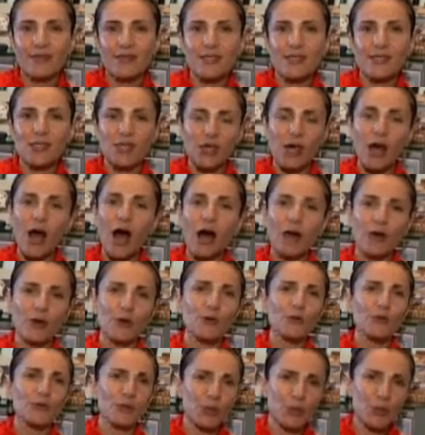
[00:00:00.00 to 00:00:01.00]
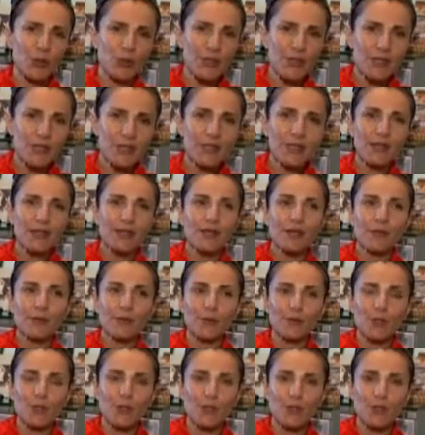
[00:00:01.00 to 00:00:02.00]
staccato verse,
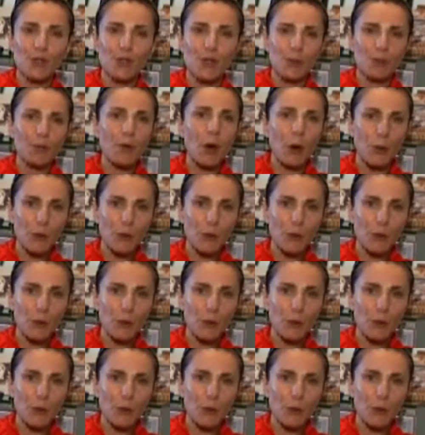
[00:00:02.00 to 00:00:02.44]
which is her